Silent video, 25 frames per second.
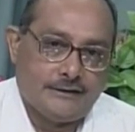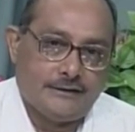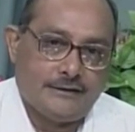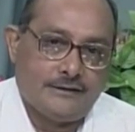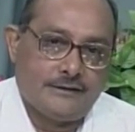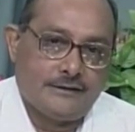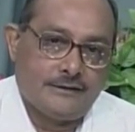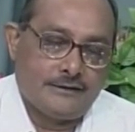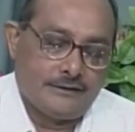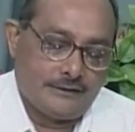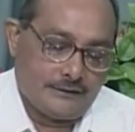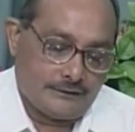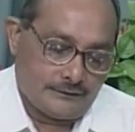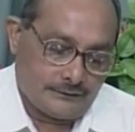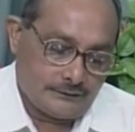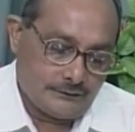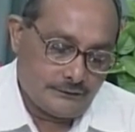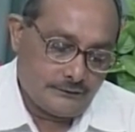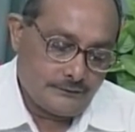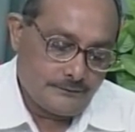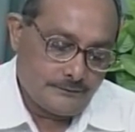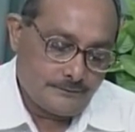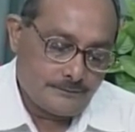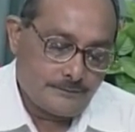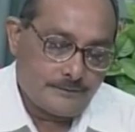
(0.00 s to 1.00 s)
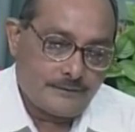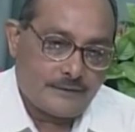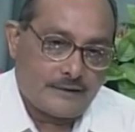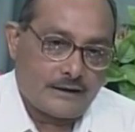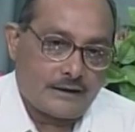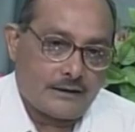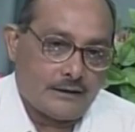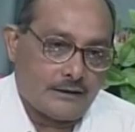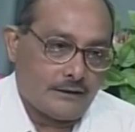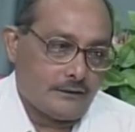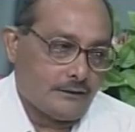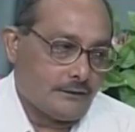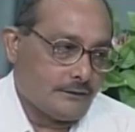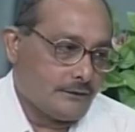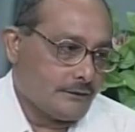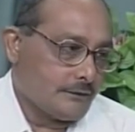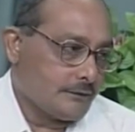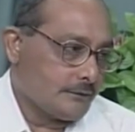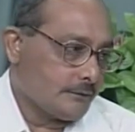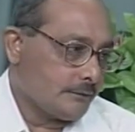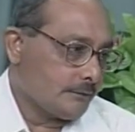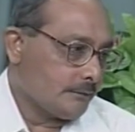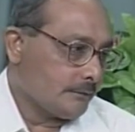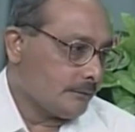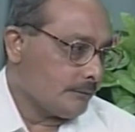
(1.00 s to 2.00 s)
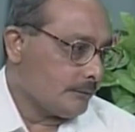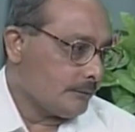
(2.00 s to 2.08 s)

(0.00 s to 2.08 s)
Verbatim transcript: You hmm? know? Uh,